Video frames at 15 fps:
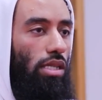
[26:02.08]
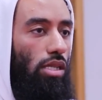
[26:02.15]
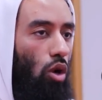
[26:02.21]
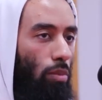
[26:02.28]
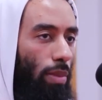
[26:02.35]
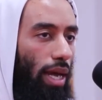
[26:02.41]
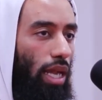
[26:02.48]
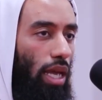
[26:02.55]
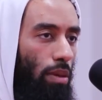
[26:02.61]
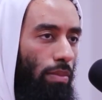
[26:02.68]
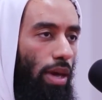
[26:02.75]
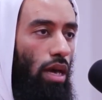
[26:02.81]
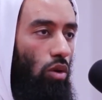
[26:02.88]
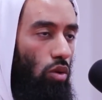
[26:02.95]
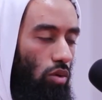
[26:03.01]
this nomadic
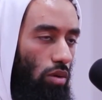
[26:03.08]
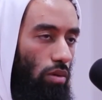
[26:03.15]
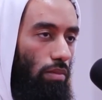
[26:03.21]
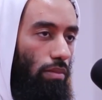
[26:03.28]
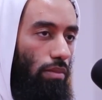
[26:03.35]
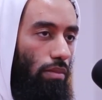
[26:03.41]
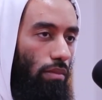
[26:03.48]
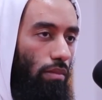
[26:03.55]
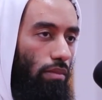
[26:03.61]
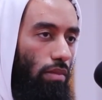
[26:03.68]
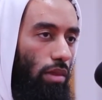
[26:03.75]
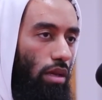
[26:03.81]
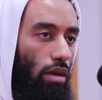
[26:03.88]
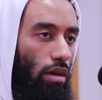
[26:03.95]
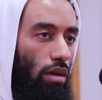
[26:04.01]
male,
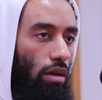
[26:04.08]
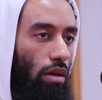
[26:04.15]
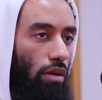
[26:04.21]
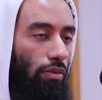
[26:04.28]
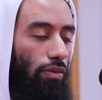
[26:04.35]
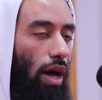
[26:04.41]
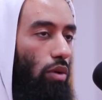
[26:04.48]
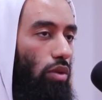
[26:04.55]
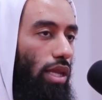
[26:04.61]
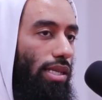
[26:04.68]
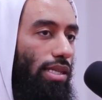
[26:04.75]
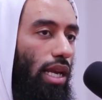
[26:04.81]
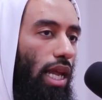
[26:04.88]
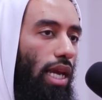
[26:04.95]
found this